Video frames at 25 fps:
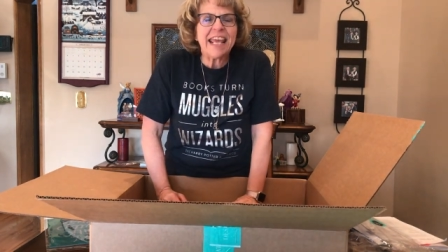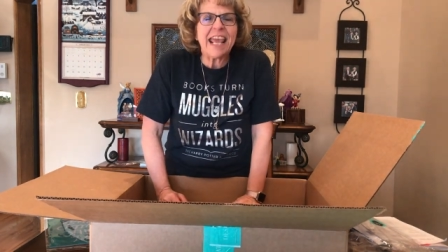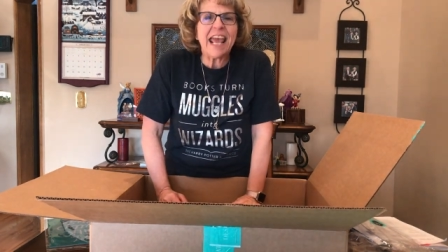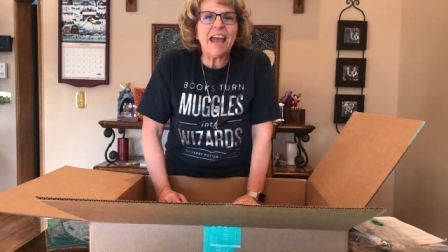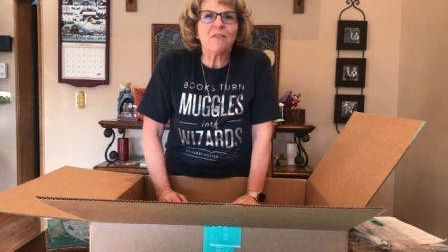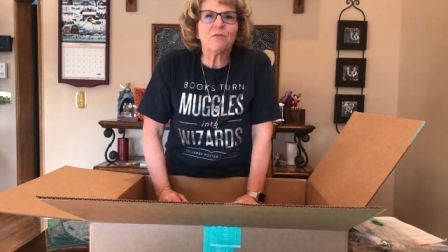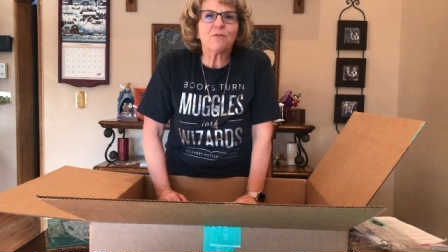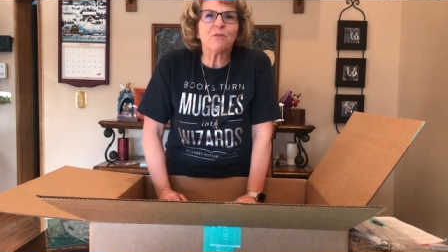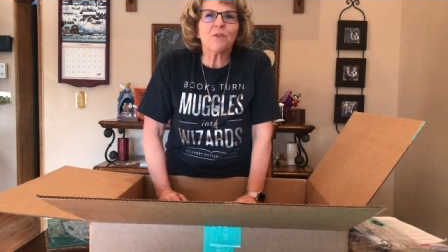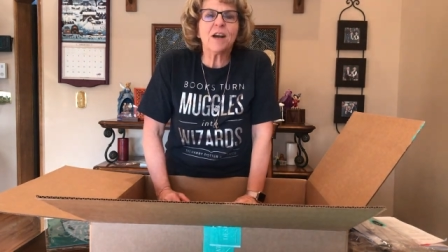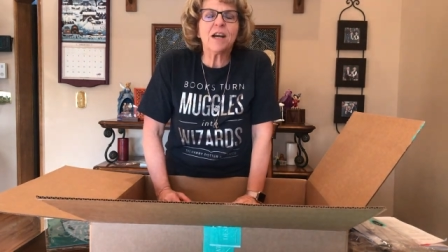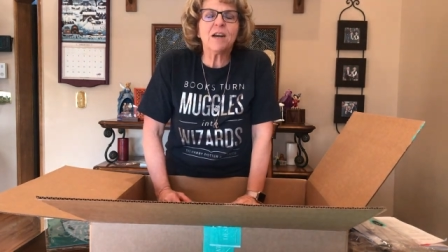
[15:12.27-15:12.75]

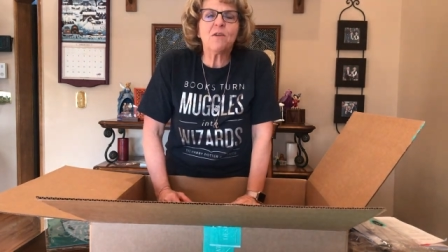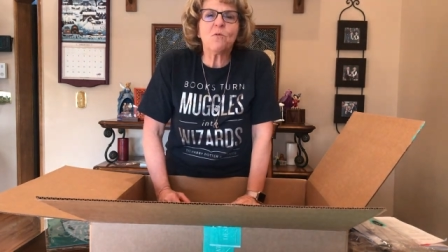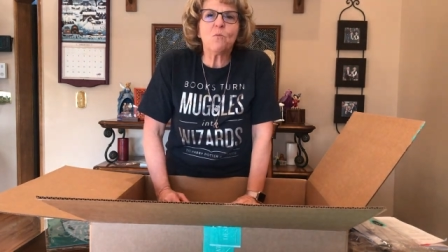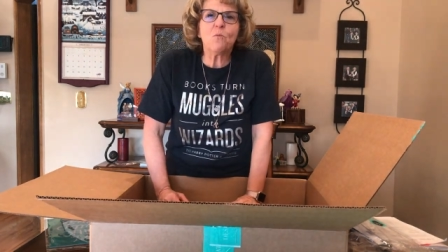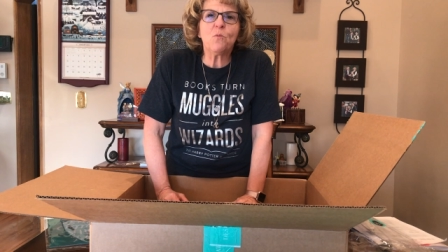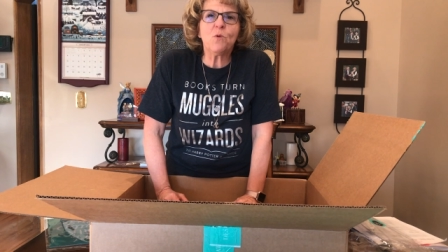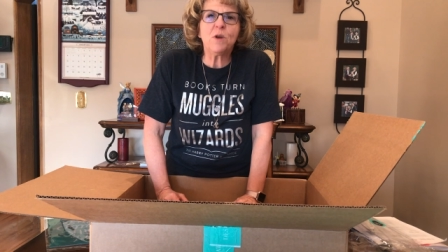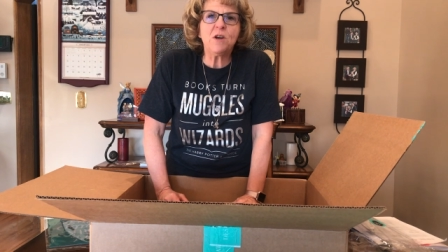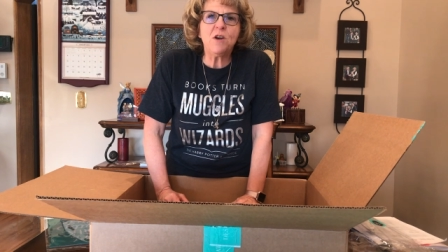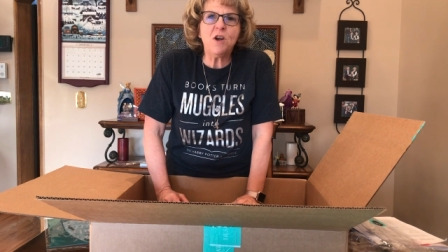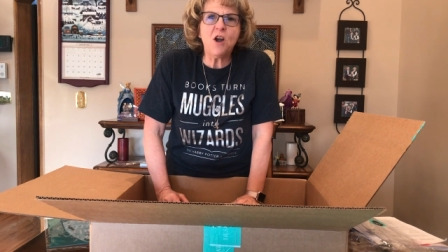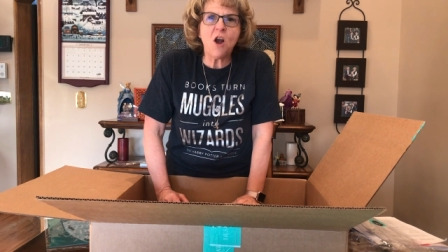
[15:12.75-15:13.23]
Kephren
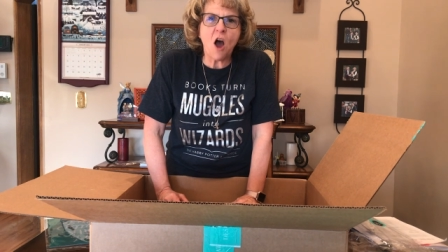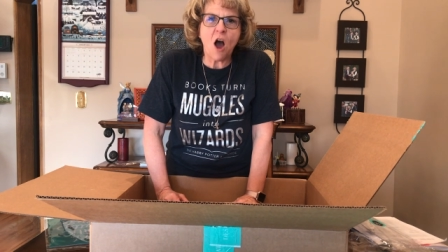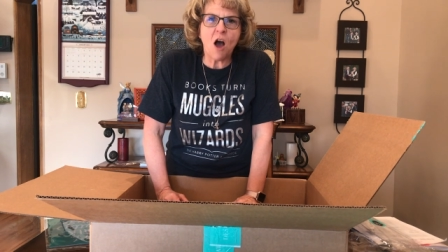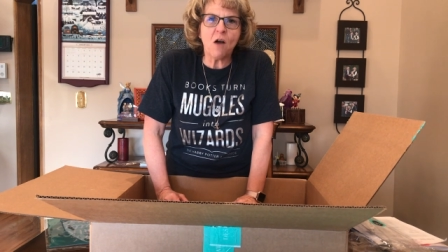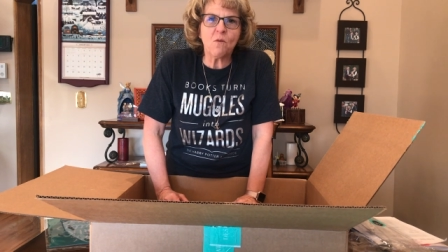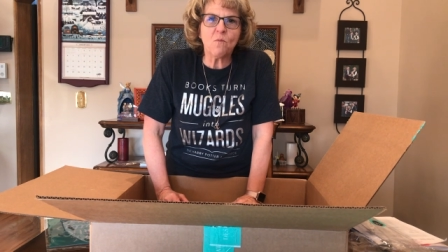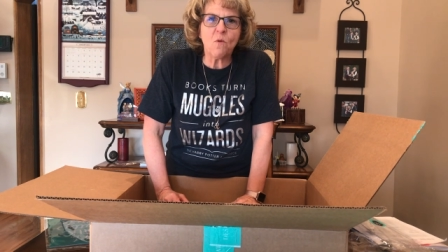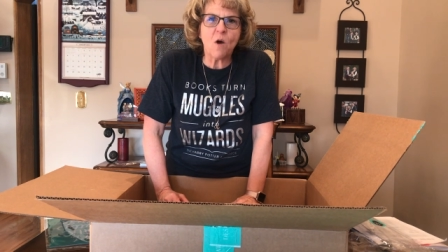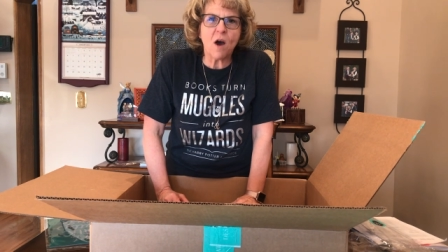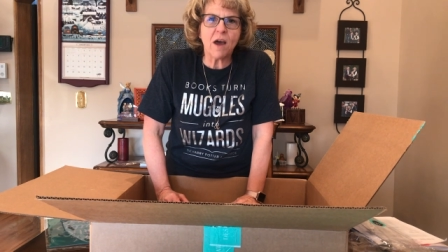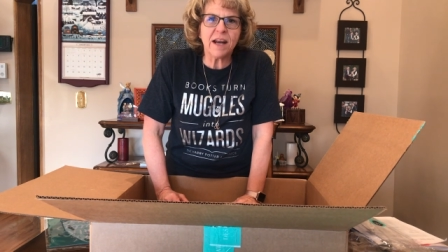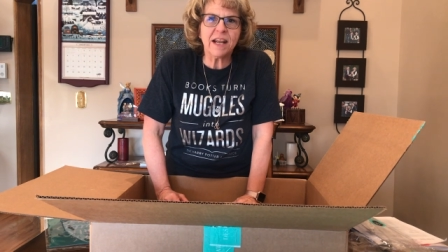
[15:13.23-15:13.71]
would
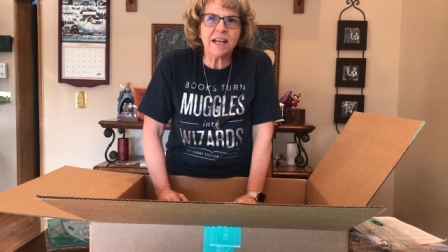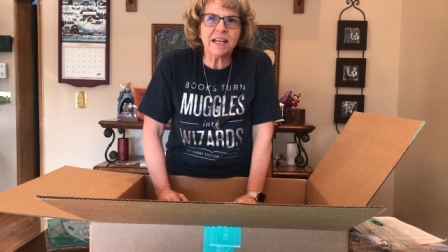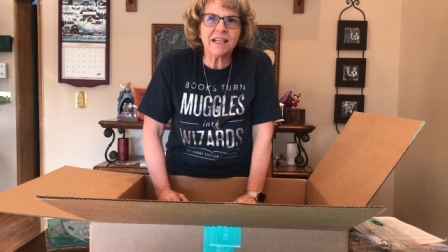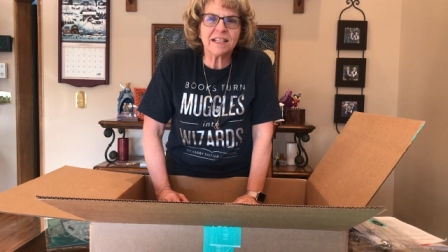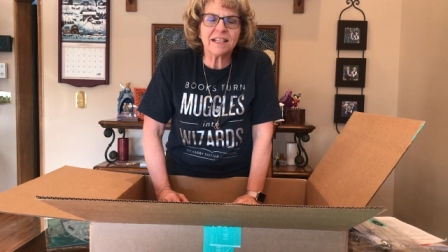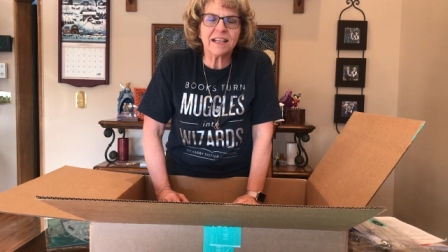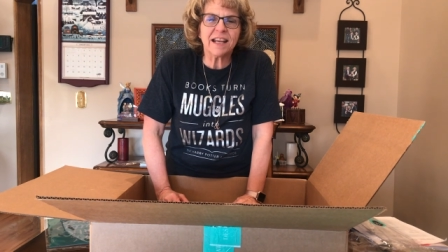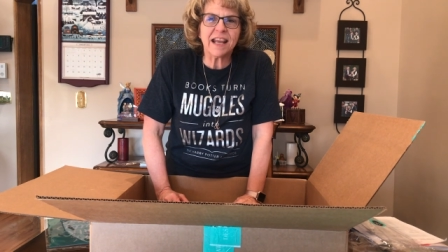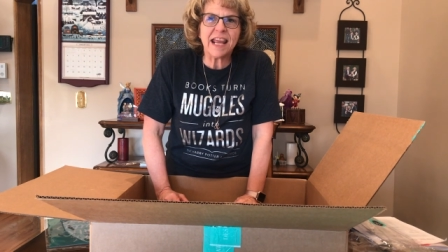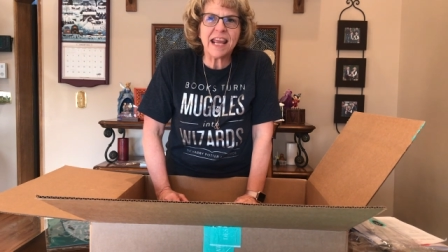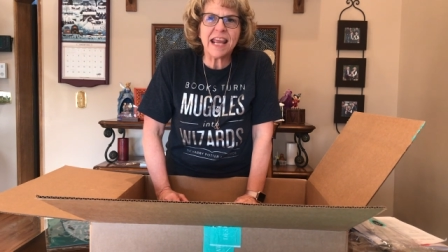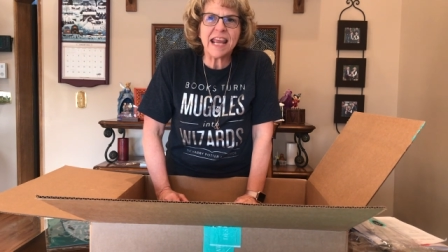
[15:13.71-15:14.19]
not want
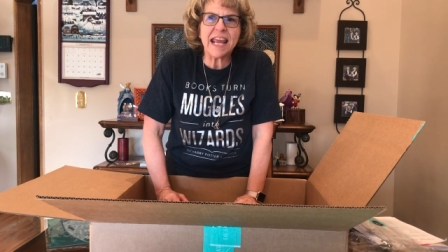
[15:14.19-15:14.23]
it